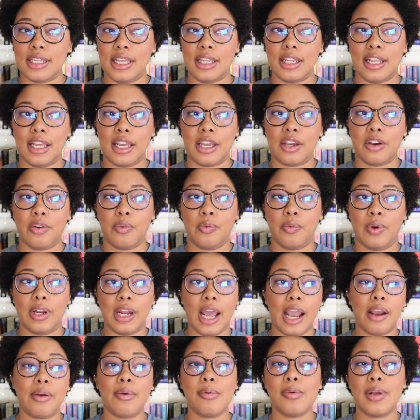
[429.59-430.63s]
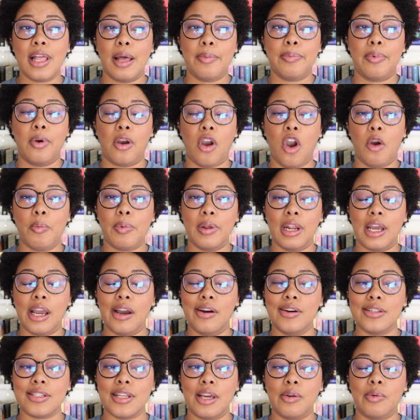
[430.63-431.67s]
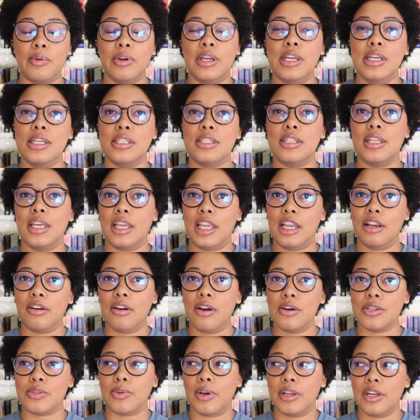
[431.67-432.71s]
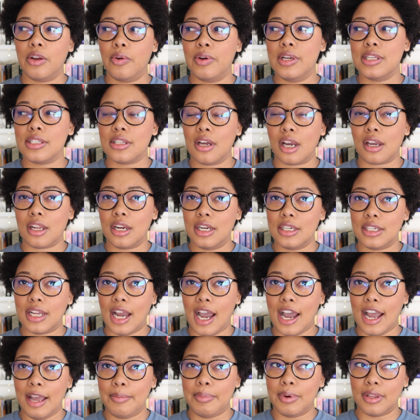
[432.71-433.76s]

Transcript: And, like, when I remember that book opening, I was like, well, he's the hero, so I know he's not going to die.